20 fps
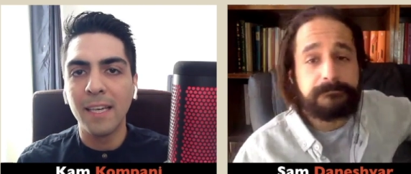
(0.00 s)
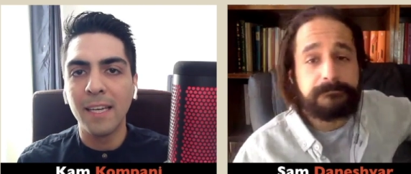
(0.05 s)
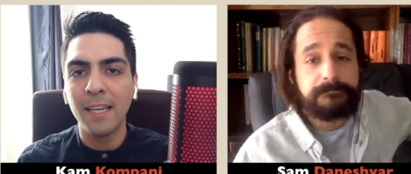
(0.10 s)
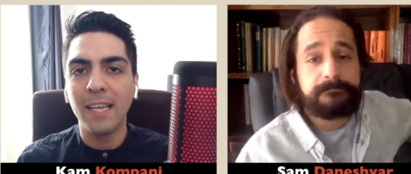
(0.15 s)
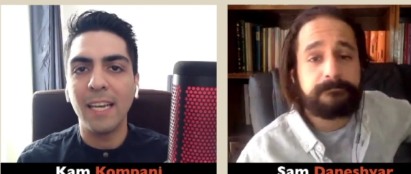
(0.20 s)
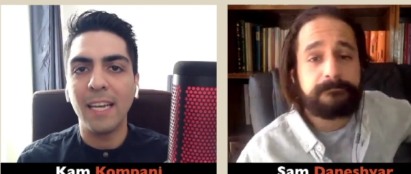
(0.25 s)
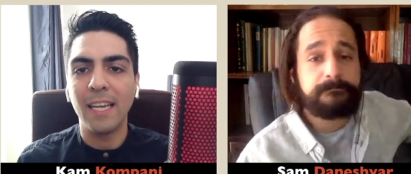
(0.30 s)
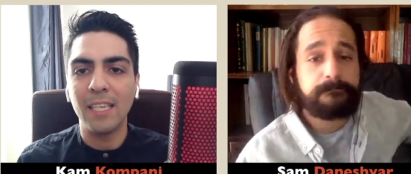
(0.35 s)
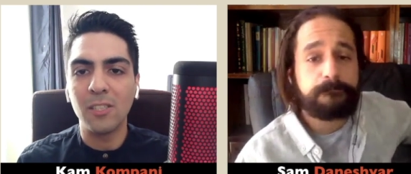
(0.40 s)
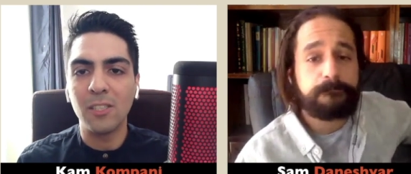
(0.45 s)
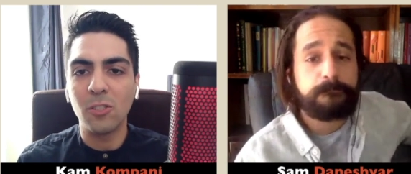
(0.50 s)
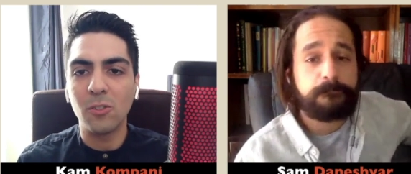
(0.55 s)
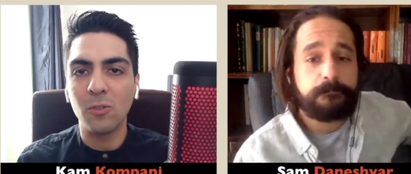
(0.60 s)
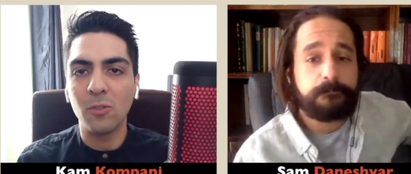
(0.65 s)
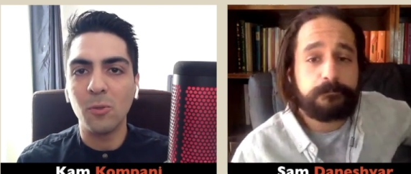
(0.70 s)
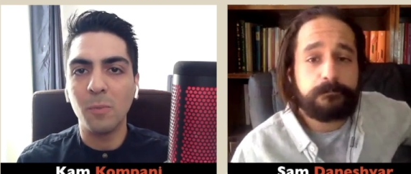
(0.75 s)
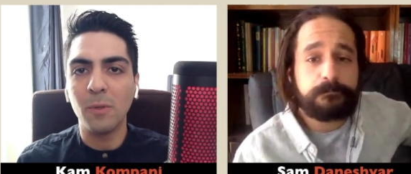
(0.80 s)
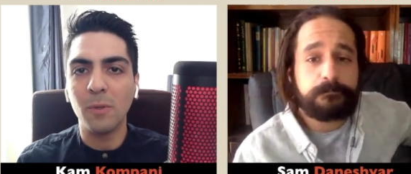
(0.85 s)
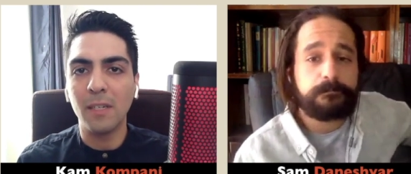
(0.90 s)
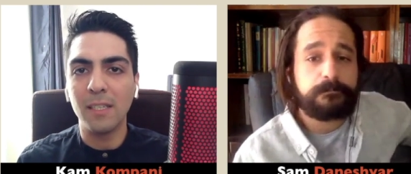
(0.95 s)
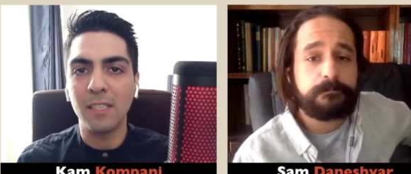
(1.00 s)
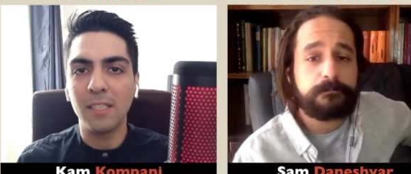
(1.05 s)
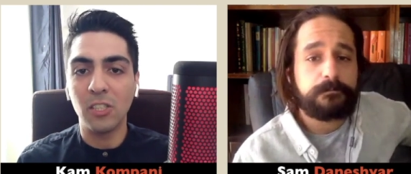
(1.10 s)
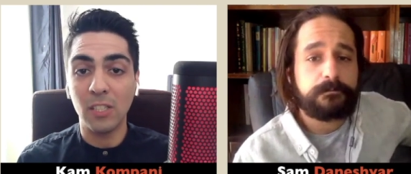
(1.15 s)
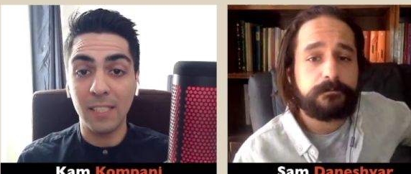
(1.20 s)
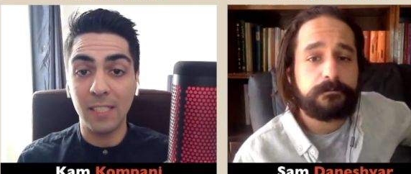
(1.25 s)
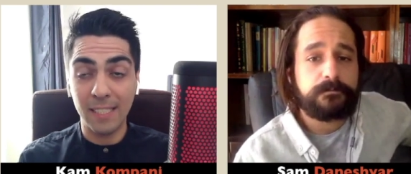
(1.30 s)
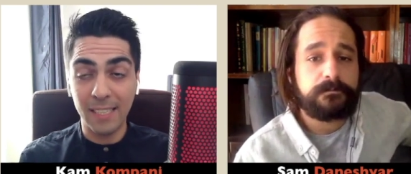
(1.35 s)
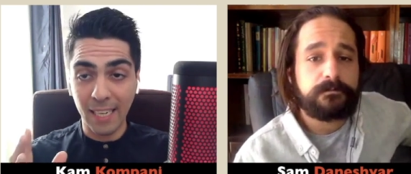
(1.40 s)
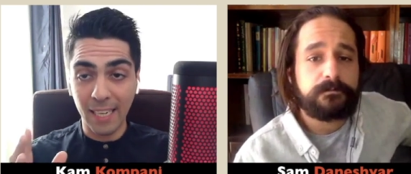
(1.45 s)
Speaker 1: is stupid
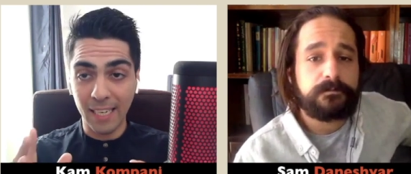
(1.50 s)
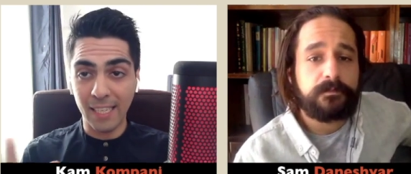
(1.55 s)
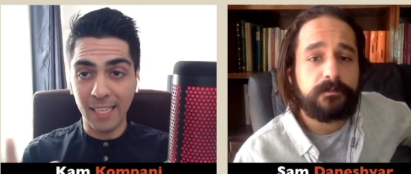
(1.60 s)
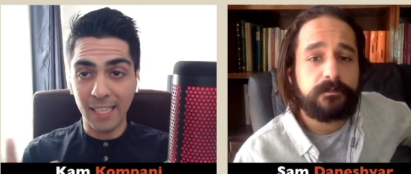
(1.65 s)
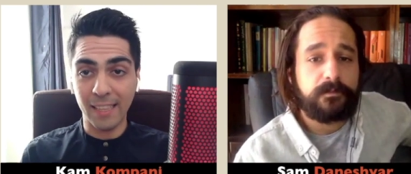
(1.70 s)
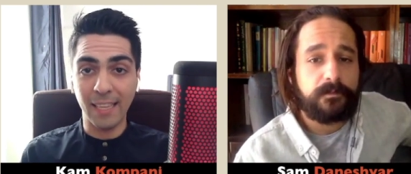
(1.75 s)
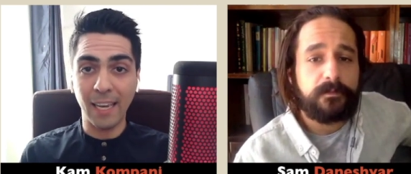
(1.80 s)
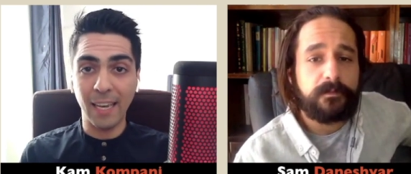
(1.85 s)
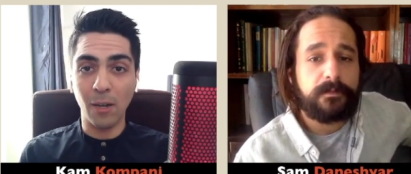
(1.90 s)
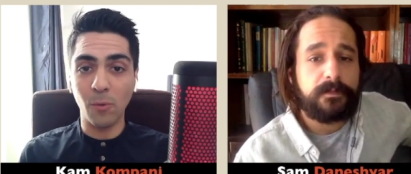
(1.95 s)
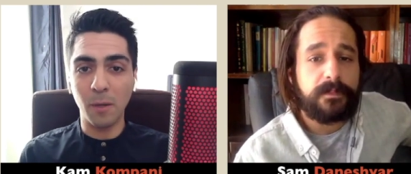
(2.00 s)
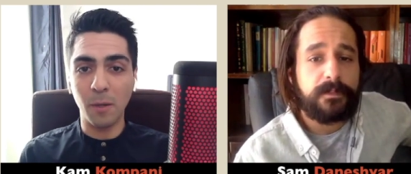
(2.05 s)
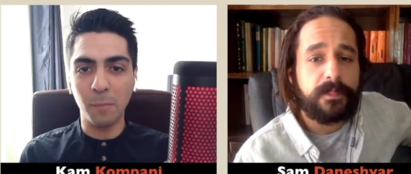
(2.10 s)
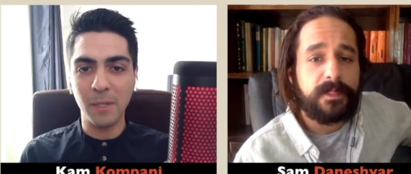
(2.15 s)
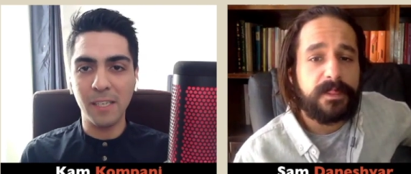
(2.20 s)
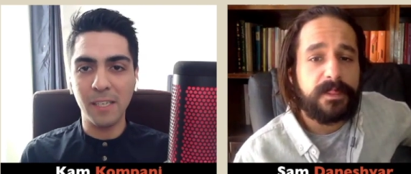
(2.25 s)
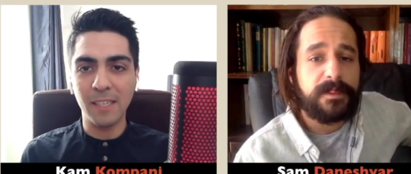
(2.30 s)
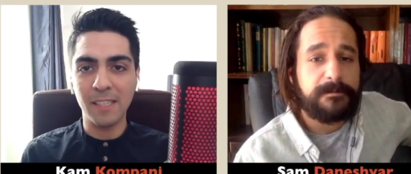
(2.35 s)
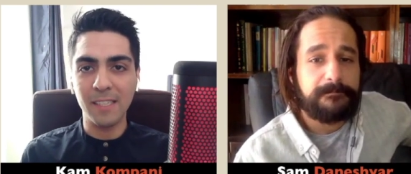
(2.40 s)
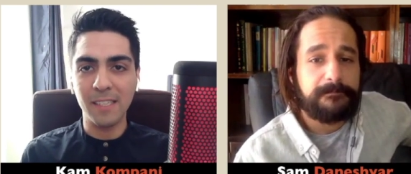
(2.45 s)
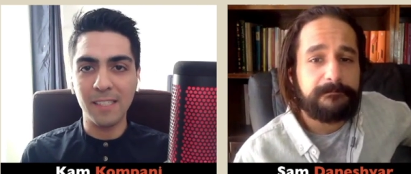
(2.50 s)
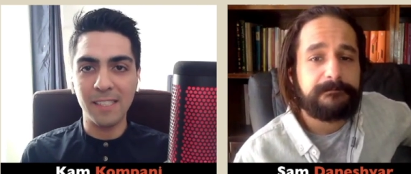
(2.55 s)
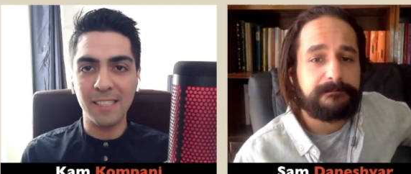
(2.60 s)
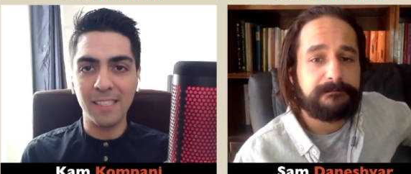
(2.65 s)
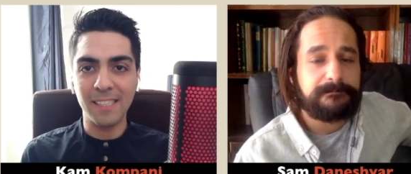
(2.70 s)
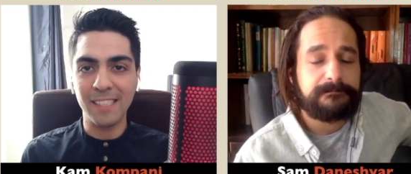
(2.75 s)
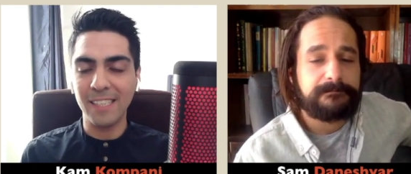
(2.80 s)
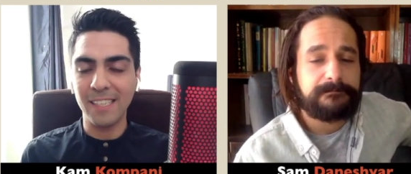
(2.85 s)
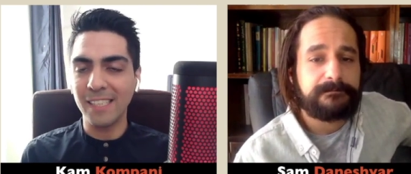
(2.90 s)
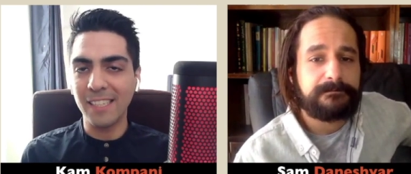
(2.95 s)
just saying it that way because
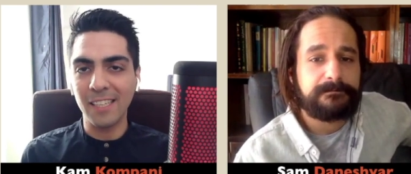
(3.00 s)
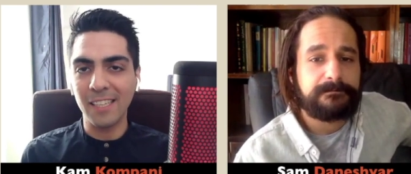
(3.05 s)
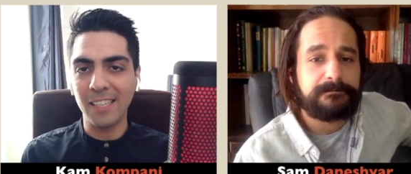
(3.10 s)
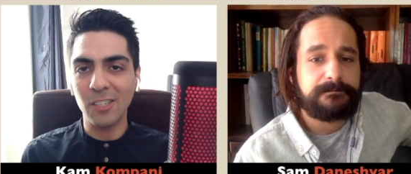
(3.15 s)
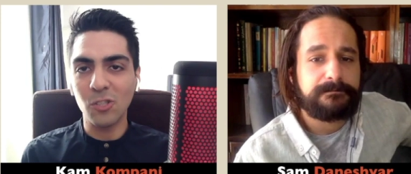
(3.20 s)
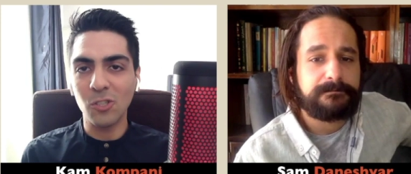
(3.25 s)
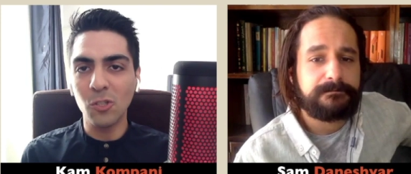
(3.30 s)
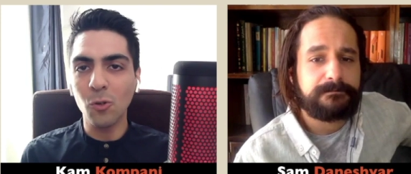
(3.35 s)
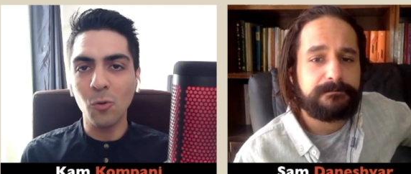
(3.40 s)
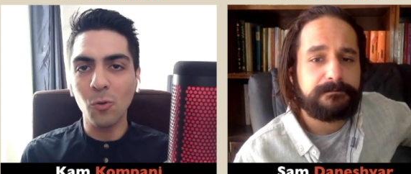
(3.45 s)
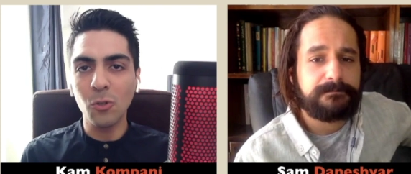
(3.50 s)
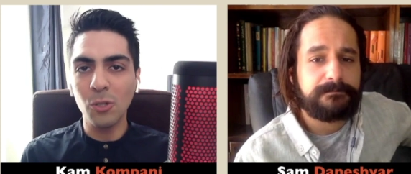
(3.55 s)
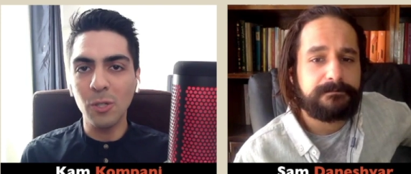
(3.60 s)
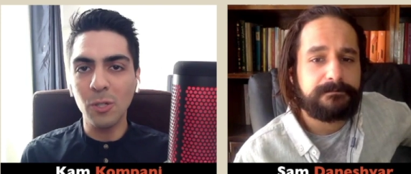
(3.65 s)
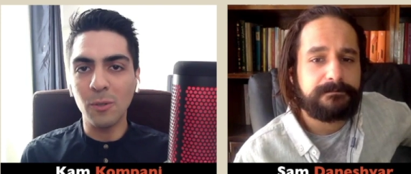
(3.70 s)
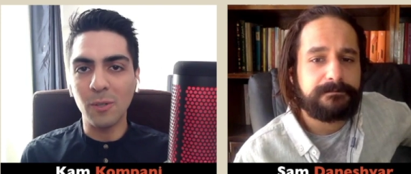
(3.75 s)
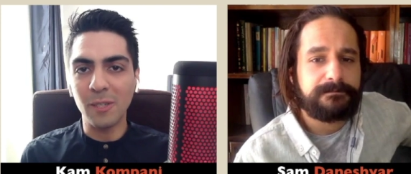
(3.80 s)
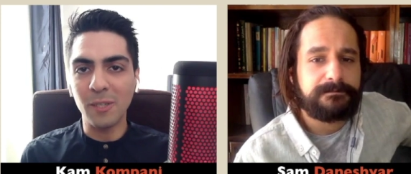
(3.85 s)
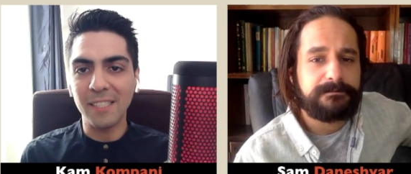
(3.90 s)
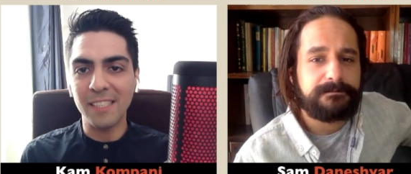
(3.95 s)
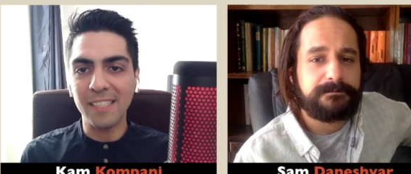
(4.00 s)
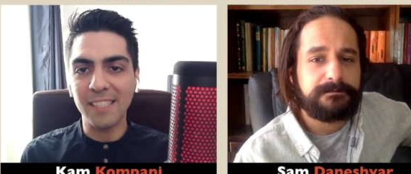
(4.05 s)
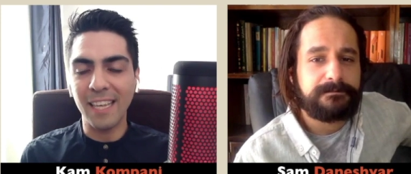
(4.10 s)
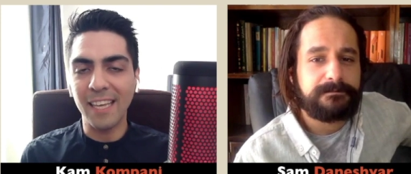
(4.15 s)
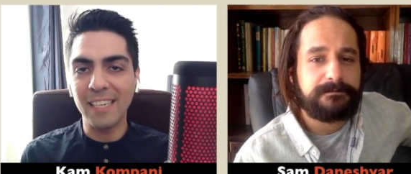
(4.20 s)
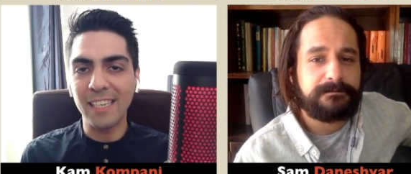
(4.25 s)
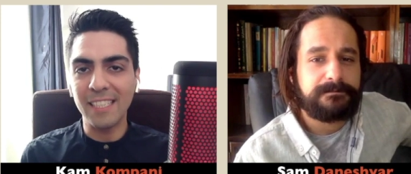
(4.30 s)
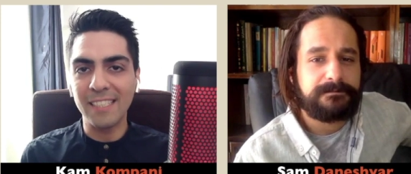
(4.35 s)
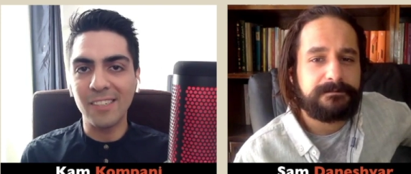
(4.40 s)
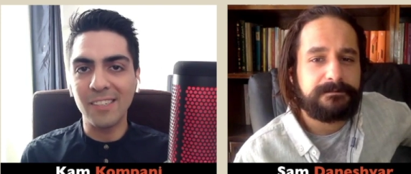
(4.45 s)
there's no nuance and
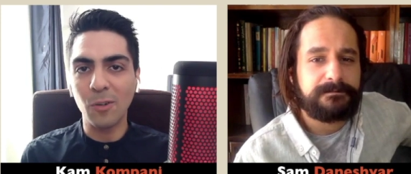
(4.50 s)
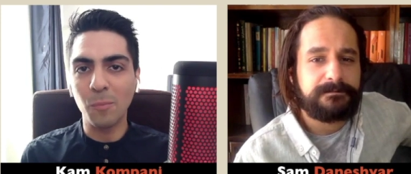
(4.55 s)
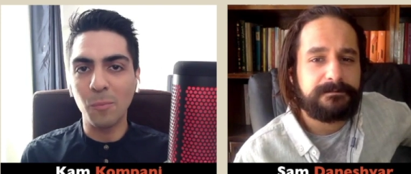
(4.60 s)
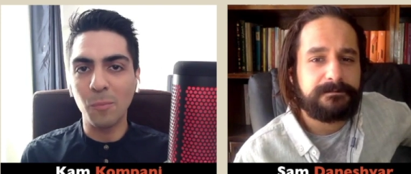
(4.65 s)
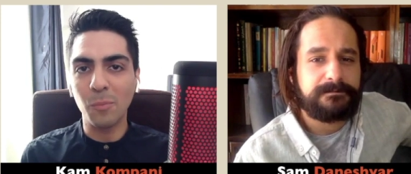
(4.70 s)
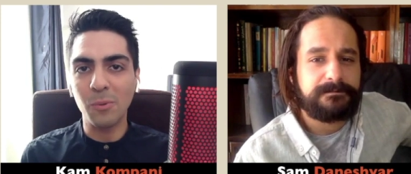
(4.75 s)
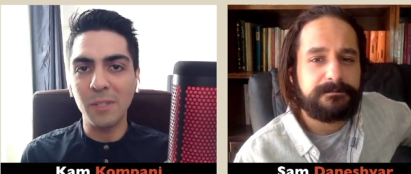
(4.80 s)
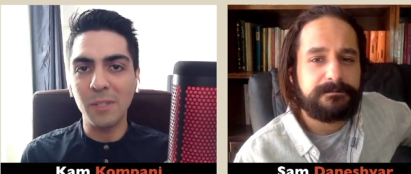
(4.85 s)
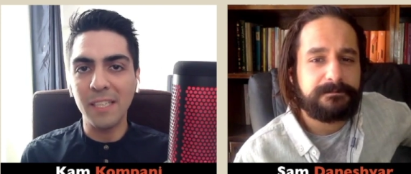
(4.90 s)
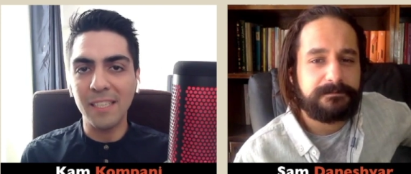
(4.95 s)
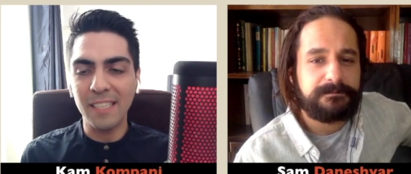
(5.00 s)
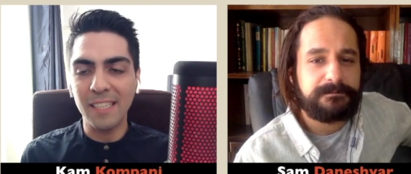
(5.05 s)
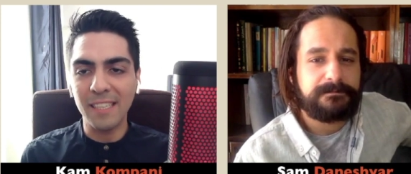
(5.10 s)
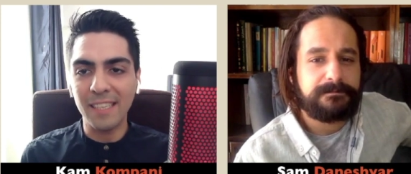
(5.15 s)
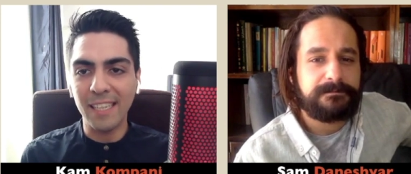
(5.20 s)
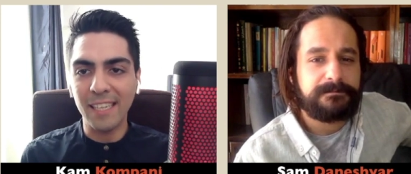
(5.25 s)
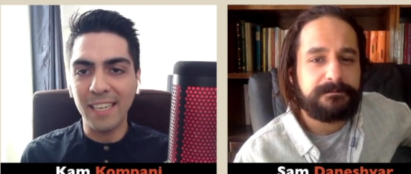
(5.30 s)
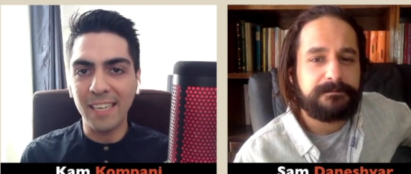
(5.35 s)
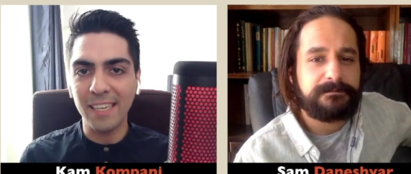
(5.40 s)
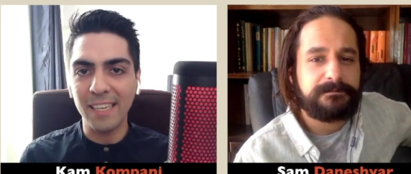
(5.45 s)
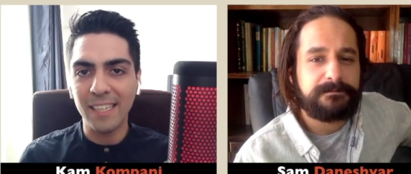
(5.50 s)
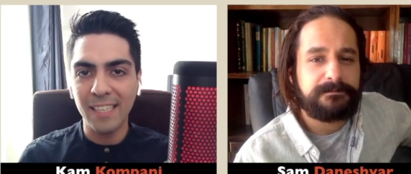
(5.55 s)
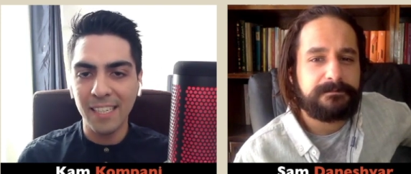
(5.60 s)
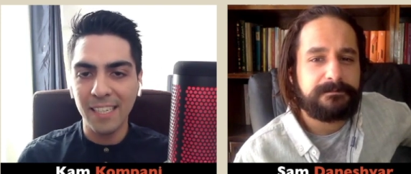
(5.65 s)
it's completely like